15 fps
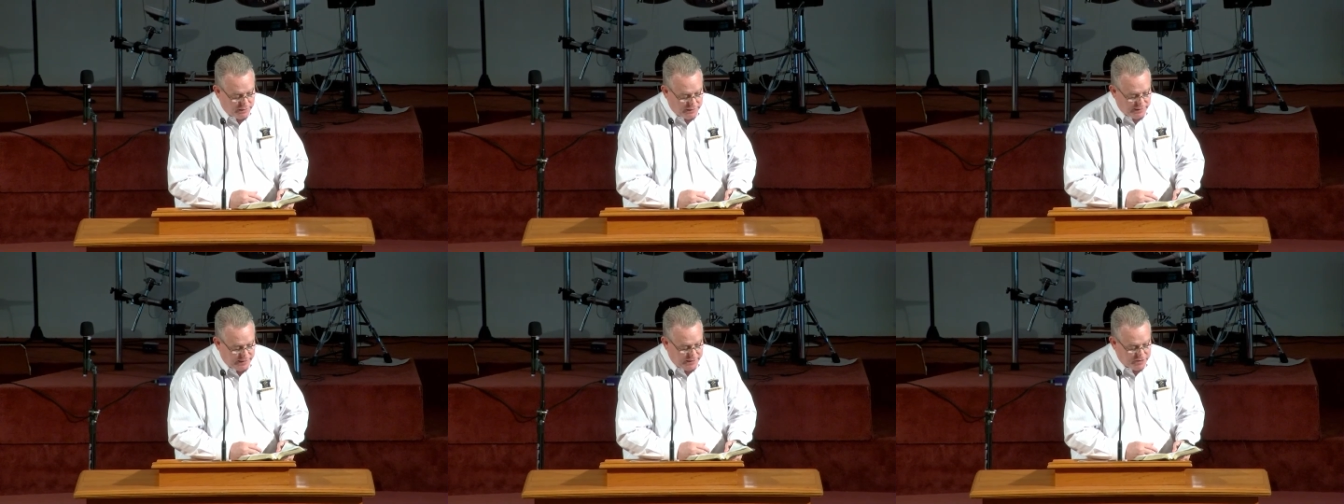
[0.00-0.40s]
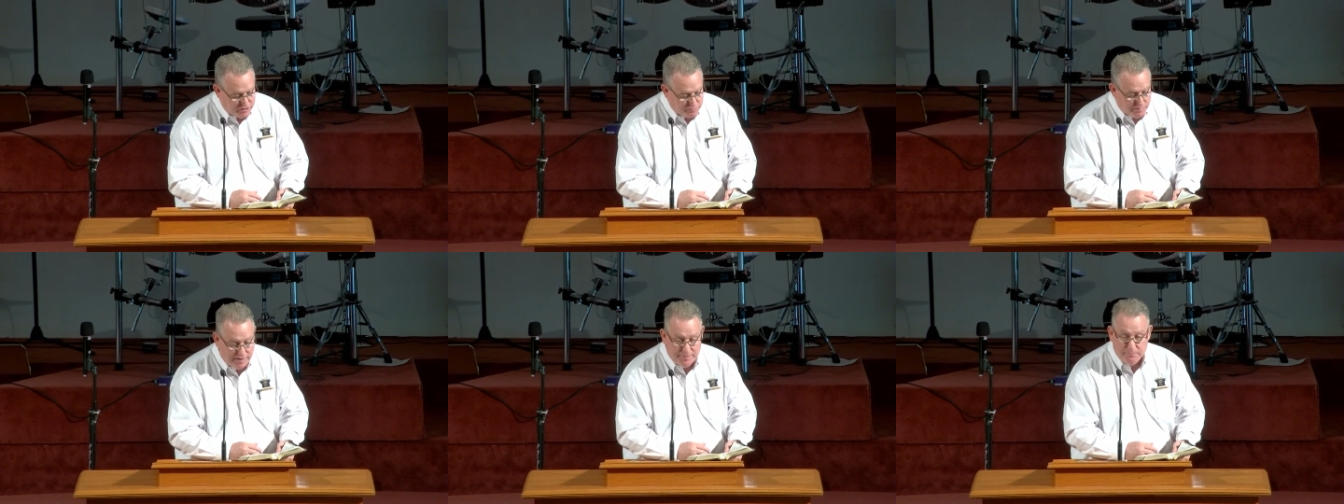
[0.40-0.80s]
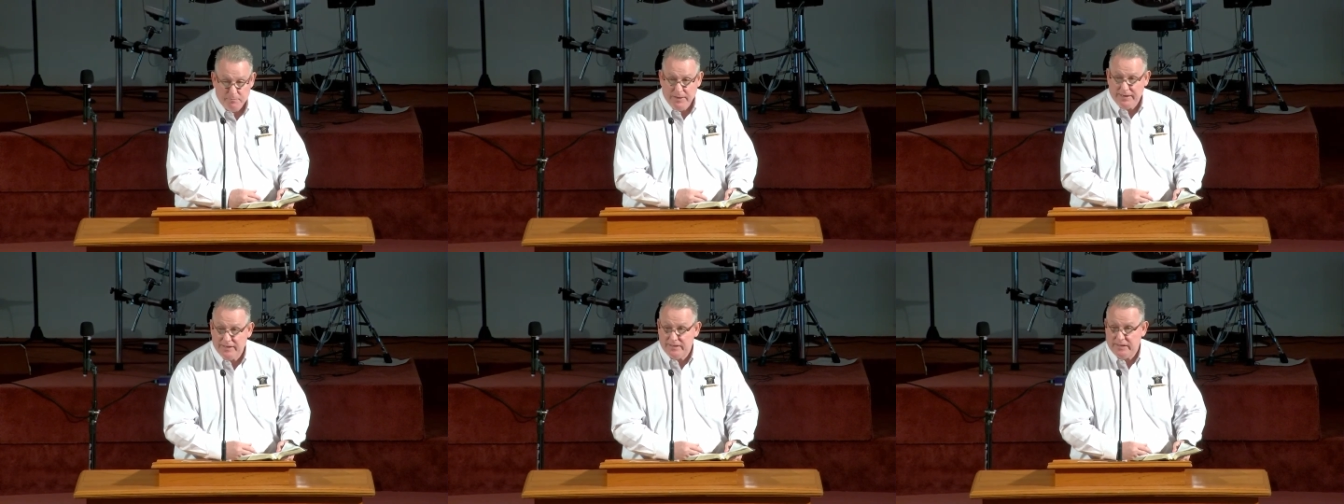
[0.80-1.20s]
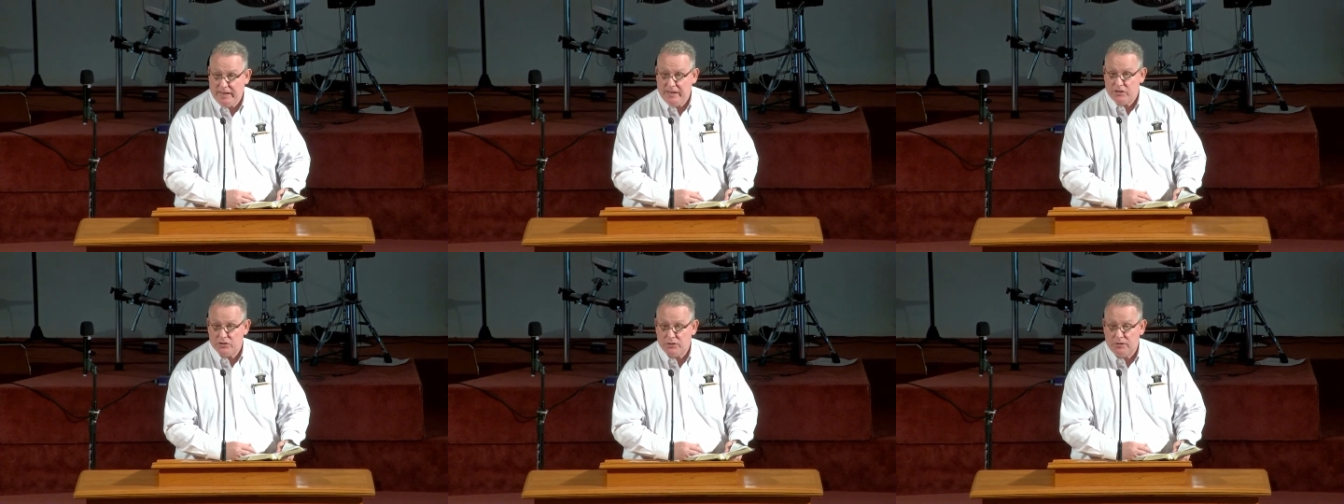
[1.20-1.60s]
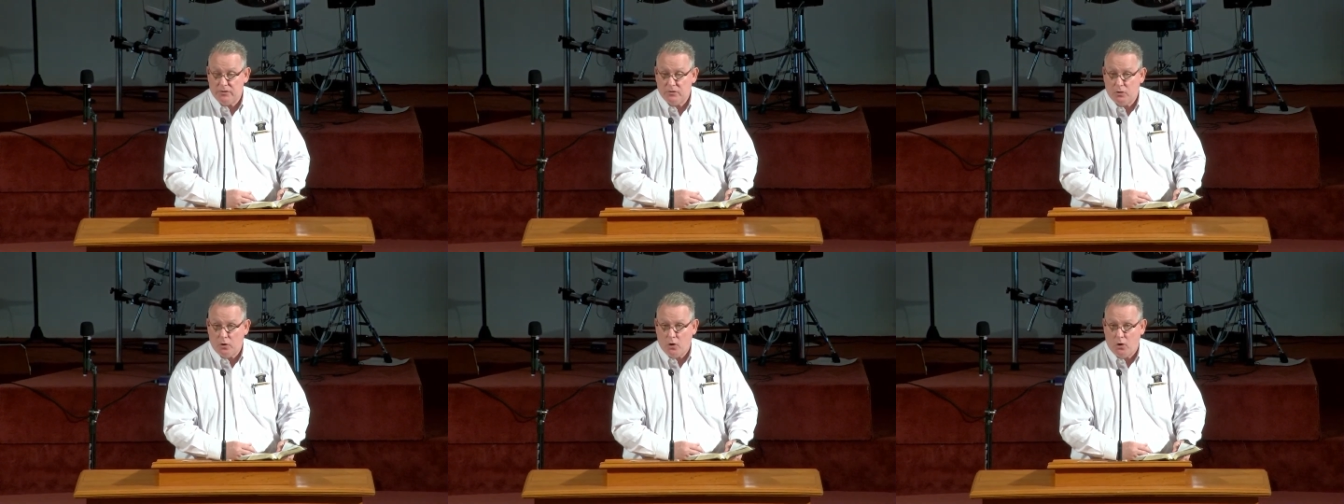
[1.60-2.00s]
It is my
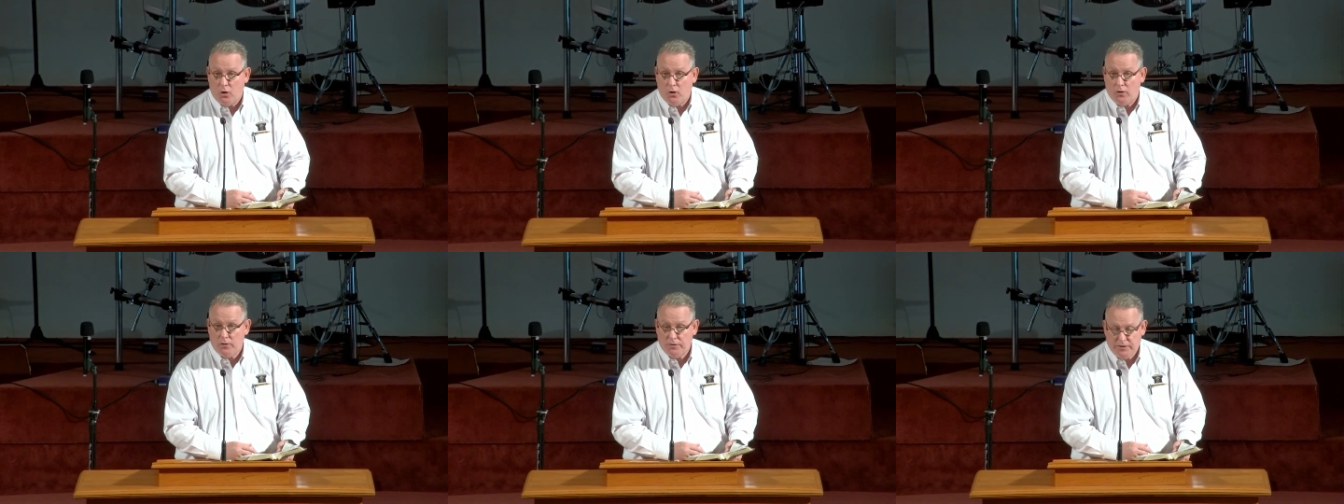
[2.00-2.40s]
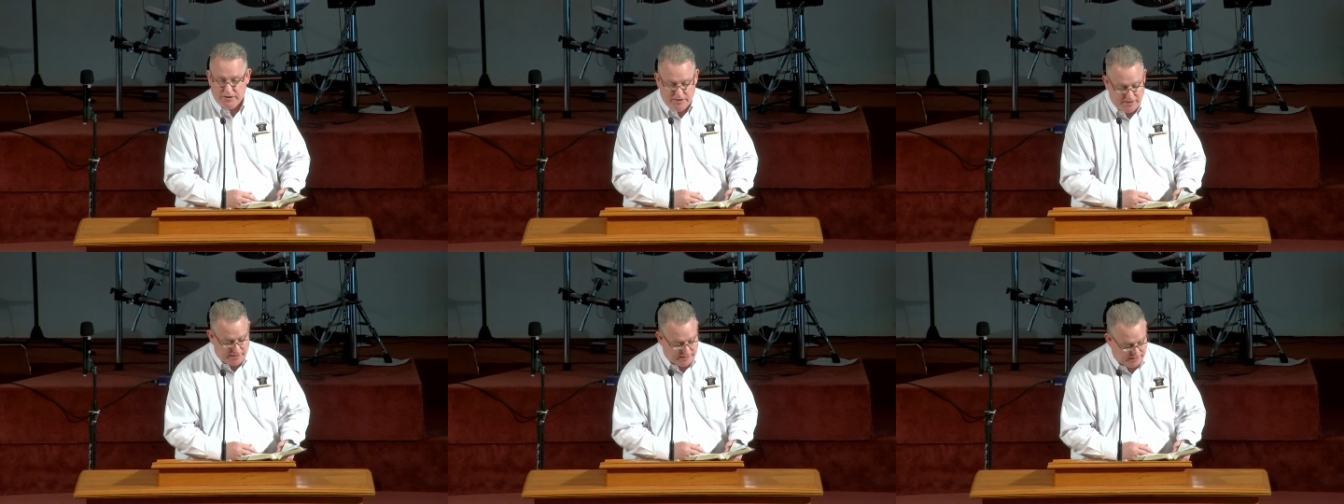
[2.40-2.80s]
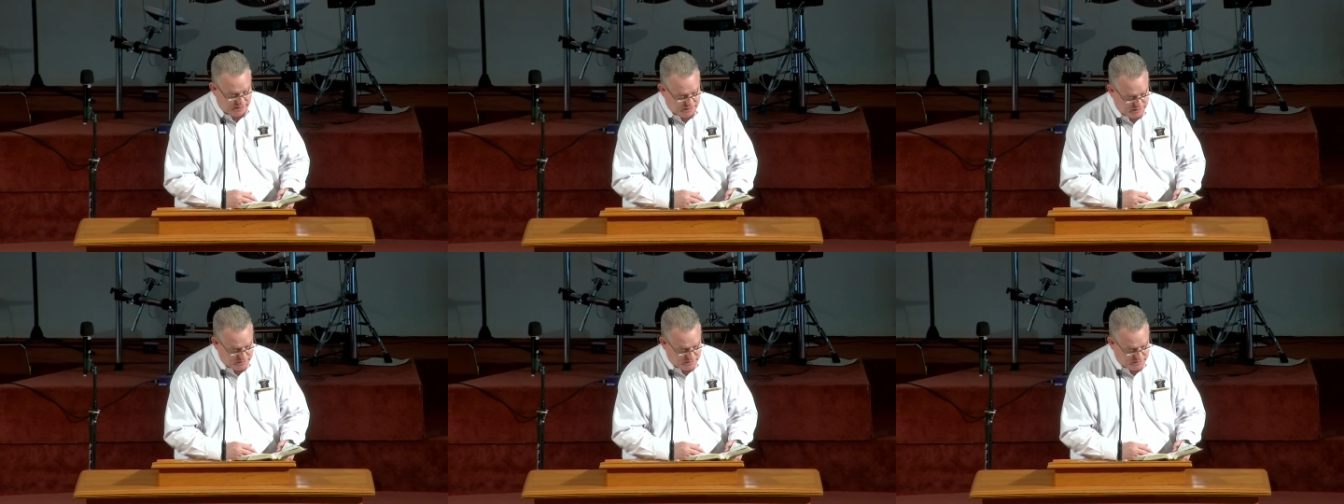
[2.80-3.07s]
meditation all the day.